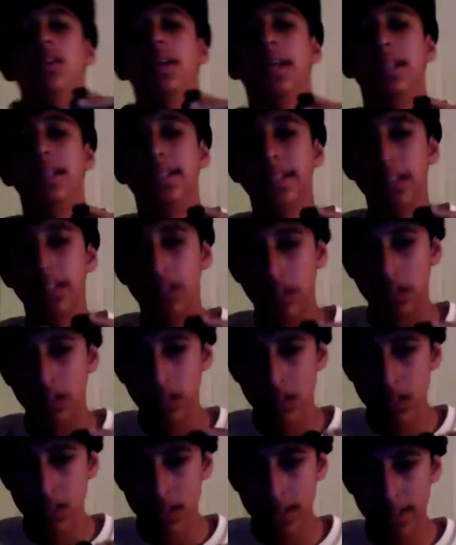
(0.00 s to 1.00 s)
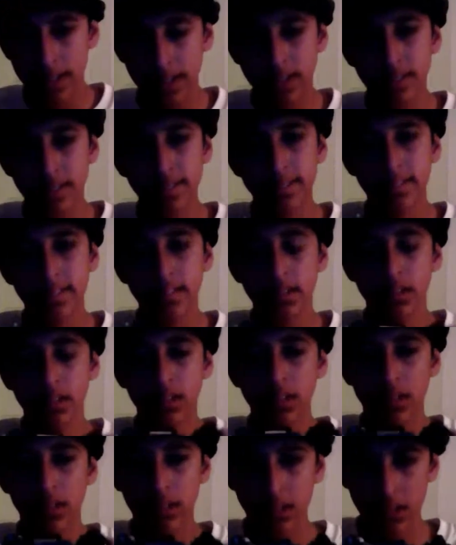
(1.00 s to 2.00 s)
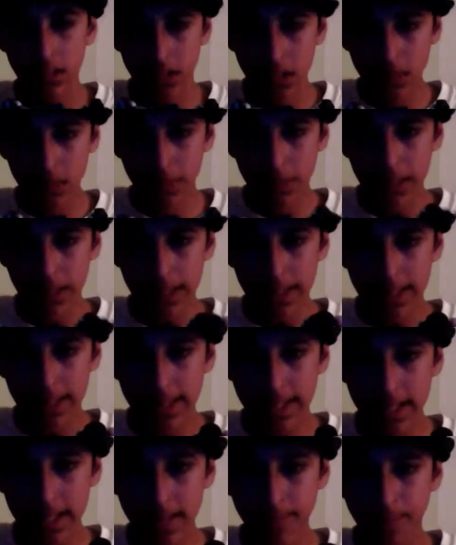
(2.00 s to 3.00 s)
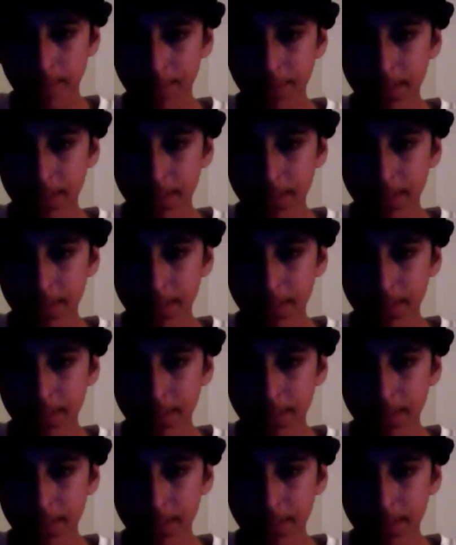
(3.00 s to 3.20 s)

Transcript: alright, so it should be like that.